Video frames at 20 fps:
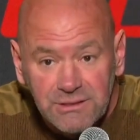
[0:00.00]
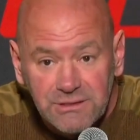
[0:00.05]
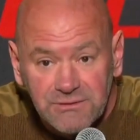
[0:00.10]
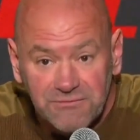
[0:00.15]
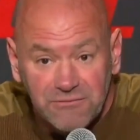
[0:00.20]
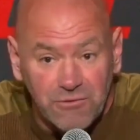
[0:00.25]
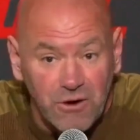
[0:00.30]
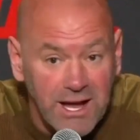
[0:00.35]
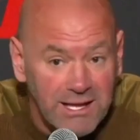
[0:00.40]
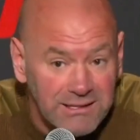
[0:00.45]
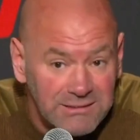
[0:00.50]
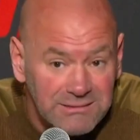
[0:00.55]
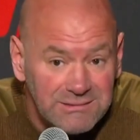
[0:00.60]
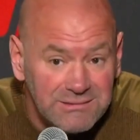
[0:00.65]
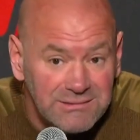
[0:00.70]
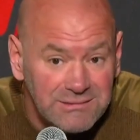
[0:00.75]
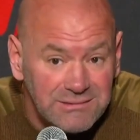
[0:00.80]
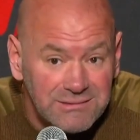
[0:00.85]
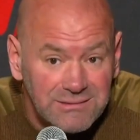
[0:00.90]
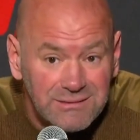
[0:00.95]

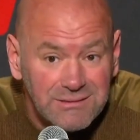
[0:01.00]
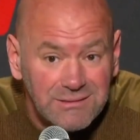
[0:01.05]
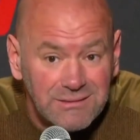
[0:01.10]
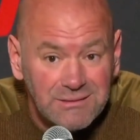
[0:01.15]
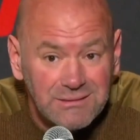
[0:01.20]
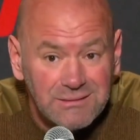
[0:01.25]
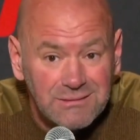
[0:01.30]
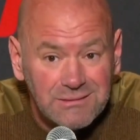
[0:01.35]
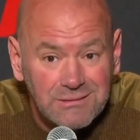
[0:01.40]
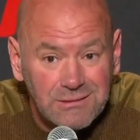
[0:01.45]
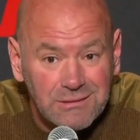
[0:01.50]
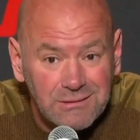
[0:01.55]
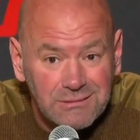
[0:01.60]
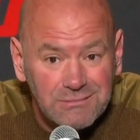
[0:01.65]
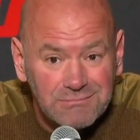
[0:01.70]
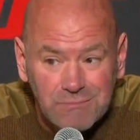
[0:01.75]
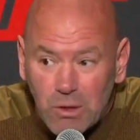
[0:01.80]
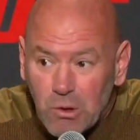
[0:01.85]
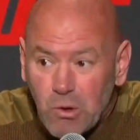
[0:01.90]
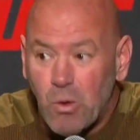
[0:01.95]
friends,
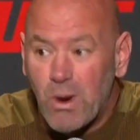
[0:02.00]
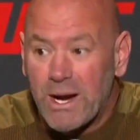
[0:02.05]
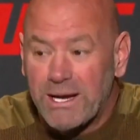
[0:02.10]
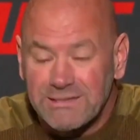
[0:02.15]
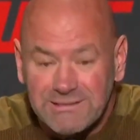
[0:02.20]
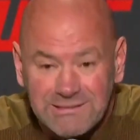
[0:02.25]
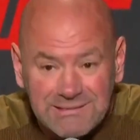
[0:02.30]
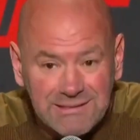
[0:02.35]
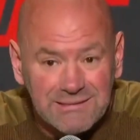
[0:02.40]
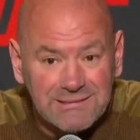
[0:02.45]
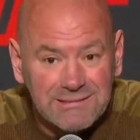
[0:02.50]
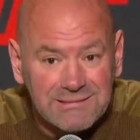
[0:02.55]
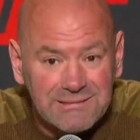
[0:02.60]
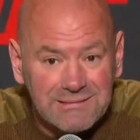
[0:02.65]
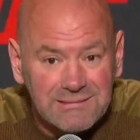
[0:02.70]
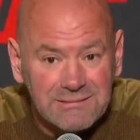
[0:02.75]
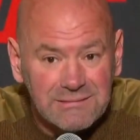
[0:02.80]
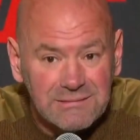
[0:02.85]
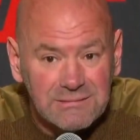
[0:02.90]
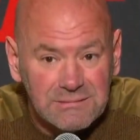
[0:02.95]
acquaintances,
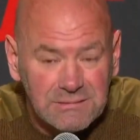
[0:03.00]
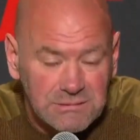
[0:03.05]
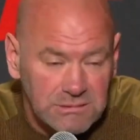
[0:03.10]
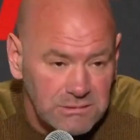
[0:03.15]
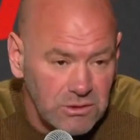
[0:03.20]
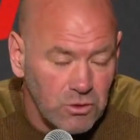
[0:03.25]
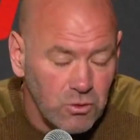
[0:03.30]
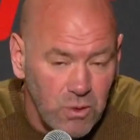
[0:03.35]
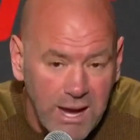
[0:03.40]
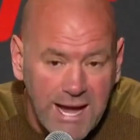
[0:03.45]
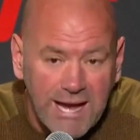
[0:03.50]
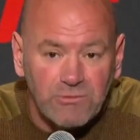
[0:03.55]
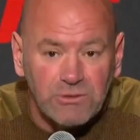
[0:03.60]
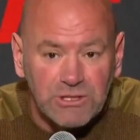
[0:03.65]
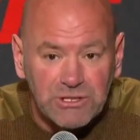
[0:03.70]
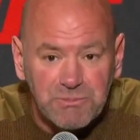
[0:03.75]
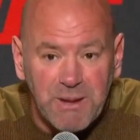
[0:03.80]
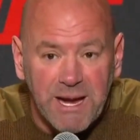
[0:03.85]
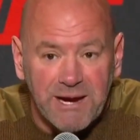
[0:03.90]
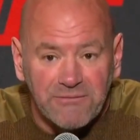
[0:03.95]
who had
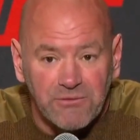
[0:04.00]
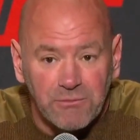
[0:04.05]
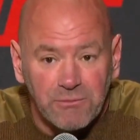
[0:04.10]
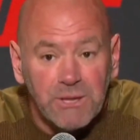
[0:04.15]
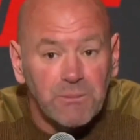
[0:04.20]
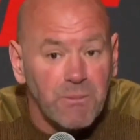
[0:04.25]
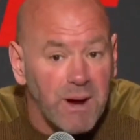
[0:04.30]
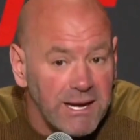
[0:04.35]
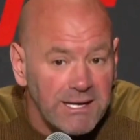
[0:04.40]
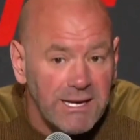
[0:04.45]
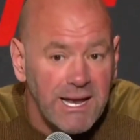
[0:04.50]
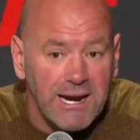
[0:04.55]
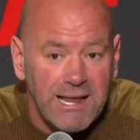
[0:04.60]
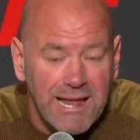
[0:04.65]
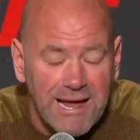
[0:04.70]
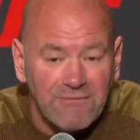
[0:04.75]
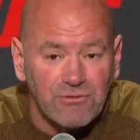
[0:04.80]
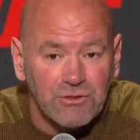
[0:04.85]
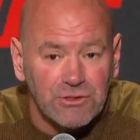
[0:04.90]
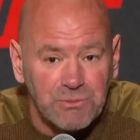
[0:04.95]
respect for me might not
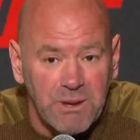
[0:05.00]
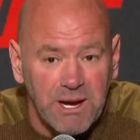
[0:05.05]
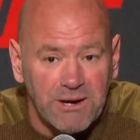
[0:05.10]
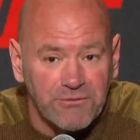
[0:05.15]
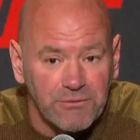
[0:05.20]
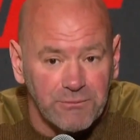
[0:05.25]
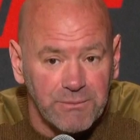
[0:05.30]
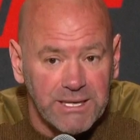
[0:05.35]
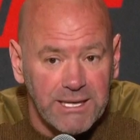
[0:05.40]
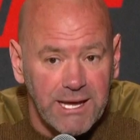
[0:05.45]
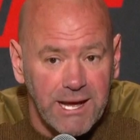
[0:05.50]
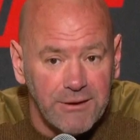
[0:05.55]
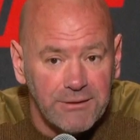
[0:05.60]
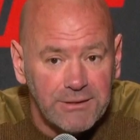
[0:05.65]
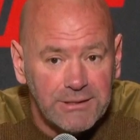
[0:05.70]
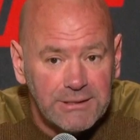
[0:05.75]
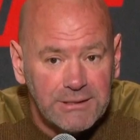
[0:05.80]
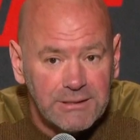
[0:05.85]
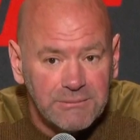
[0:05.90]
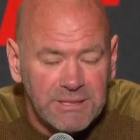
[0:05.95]
have respect for me now.
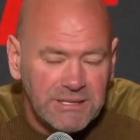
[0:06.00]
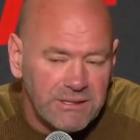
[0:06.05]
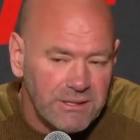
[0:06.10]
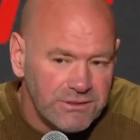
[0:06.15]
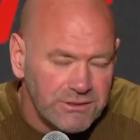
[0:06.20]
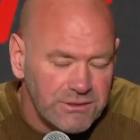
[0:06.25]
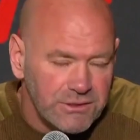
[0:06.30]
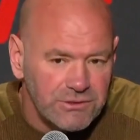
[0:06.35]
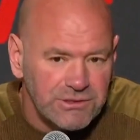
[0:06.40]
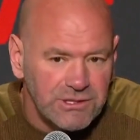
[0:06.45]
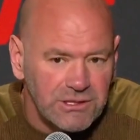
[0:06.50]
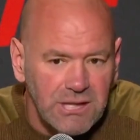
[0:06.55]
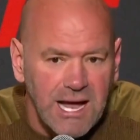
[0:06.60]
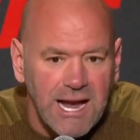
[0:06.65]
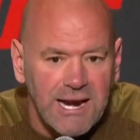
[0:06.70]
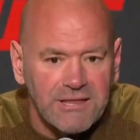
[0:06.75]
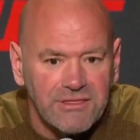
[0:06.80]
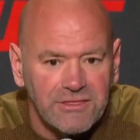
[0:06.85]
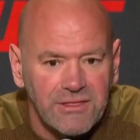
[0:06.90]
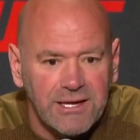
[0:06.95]
I mean, there's a
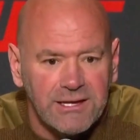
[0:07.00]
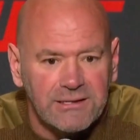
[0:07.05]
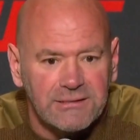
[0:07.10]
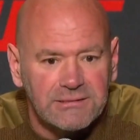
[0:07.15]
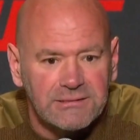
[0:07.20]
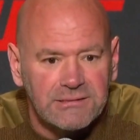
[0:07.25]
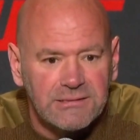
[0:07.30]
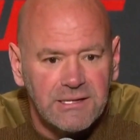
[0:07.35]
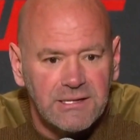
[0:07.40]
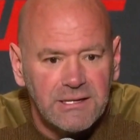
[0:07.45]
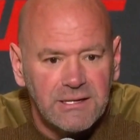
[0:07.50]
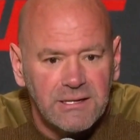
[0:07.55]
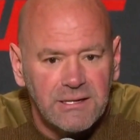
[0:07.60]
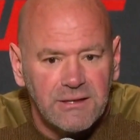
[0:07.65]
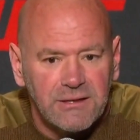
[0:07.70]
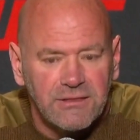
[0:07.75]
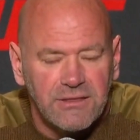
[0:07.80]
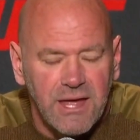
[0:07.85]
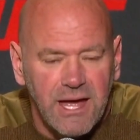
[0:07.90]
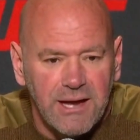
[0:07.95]
lot of things
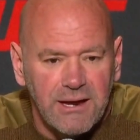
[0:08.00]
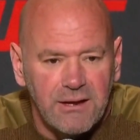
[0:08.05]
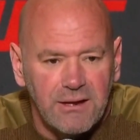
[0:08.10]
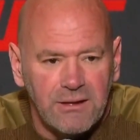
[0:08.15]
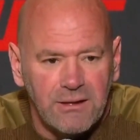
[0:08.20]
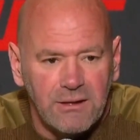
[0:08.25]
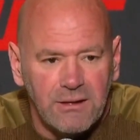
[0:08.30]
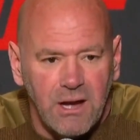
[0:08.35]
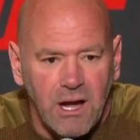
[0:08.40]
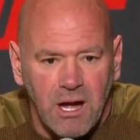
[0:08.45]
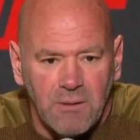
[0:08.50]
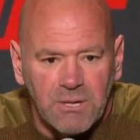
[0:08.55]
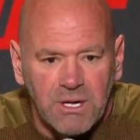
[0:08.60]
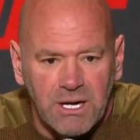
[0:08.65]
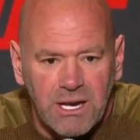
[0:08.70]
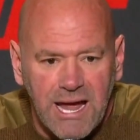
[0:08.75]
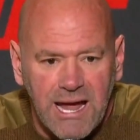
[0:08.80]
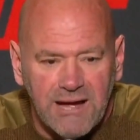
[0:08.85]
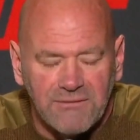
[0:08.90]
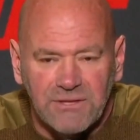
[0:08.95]
that I'm going
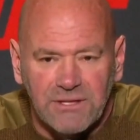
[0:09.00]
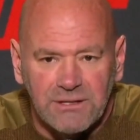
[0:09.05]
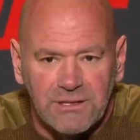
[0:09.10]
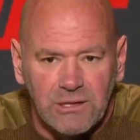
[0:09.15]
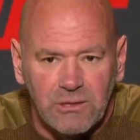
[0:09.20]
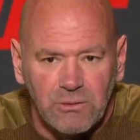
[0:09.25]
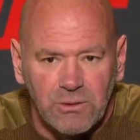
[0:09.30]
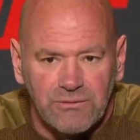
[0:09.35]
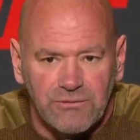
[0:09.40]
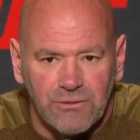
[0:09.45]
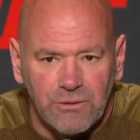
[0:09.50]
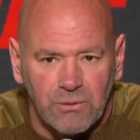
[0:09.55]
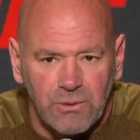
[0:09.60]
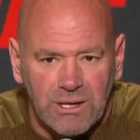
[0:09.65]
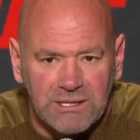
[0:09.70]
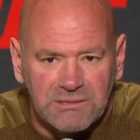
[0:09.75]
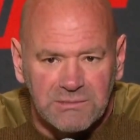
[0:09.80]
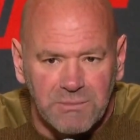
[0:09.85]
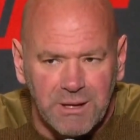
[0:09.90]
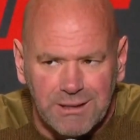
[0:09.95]
to have to deal with for the
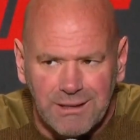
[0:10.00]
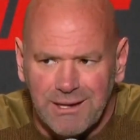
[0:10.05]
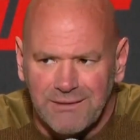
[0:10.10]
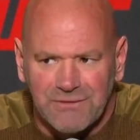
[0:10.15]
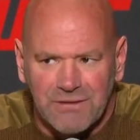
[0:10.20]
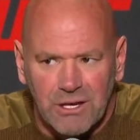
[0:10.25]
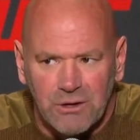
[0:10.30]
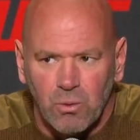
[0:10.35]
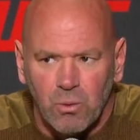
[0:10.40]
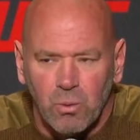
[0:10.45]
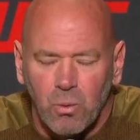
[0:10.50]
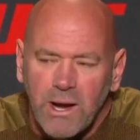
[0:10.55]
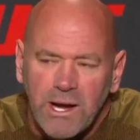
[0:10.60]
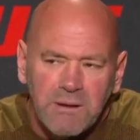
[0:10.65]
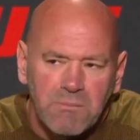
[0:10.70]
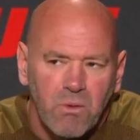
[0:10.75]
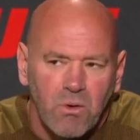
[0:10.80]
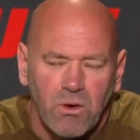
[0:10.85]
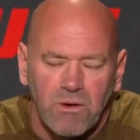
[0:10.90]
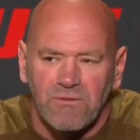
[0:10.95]
rest of my life that are way
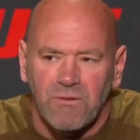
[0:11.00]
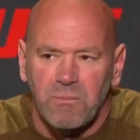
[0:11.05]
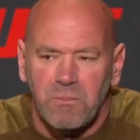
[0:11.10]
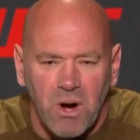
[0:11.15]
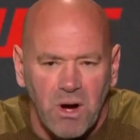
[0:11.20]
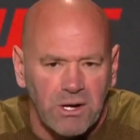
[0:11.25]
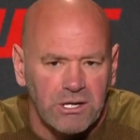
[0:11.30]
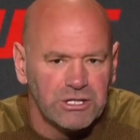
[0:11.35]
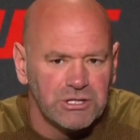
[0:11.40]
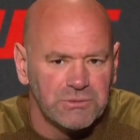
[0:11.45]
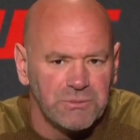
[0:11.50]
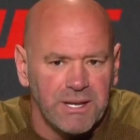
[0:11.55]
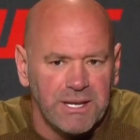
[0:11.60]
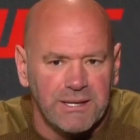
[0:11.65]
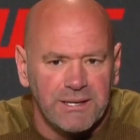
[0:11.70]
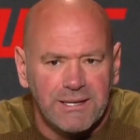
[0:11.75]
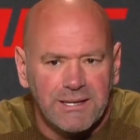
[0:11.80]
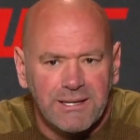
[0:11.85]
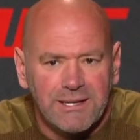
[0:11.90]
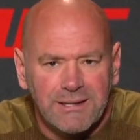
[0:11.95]
more of a
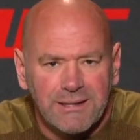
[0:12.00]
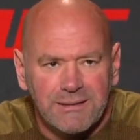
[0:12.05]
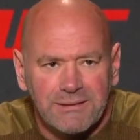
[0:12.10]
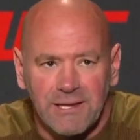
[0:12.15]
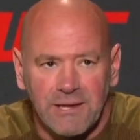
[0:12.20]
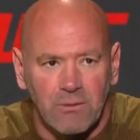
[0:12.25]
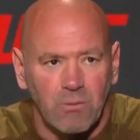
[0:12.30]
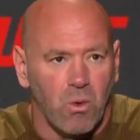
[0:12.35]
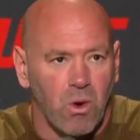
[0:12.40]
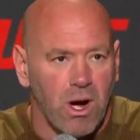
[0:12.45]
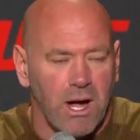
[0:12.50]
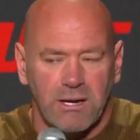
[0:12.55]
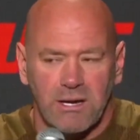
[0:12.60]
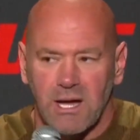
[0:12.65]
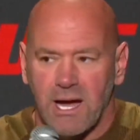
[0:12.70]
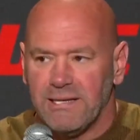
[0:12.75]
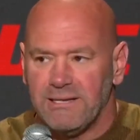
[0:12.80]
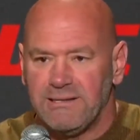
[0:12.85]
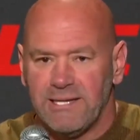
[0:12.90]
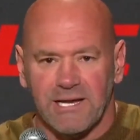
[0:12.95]
punishment than what?
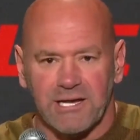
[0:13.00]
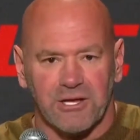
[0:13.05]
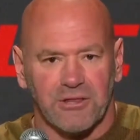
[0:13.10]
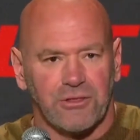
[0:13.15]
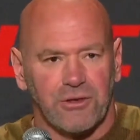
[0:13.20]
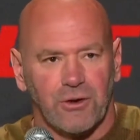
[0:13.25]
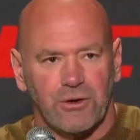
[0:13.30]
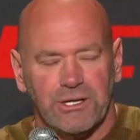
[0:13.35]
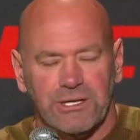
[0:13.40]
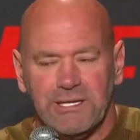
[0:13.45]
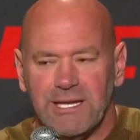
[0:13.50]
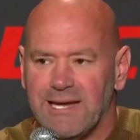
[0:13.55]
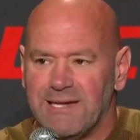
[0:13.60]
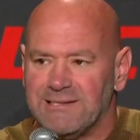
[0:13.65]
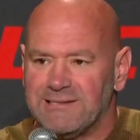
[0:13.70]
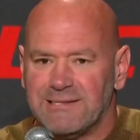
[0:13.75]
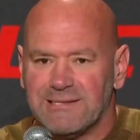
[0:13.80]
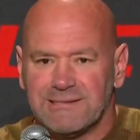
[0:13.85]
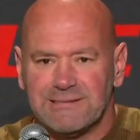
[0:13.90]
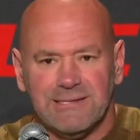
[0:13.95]
I take a 30-day,
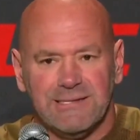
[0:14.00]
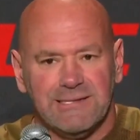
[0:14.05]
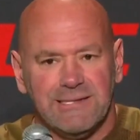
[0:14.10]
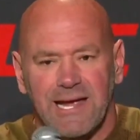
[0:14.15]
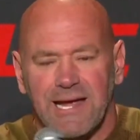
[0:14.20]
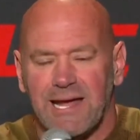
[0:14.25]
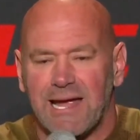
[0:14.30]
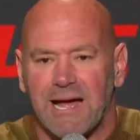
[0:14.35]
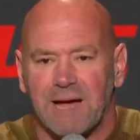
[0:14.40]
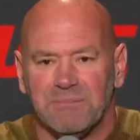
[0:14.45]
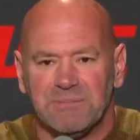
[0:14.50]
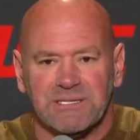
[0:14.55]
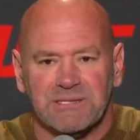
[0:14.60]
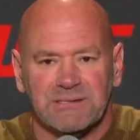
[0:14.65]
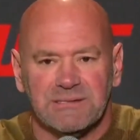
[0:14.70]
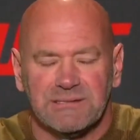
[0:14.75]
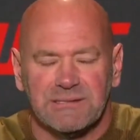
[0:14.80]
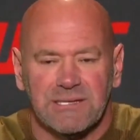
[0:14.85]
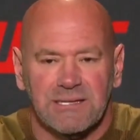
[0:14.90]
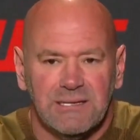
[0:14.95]
60-day
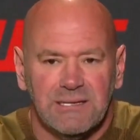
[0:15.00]
absence?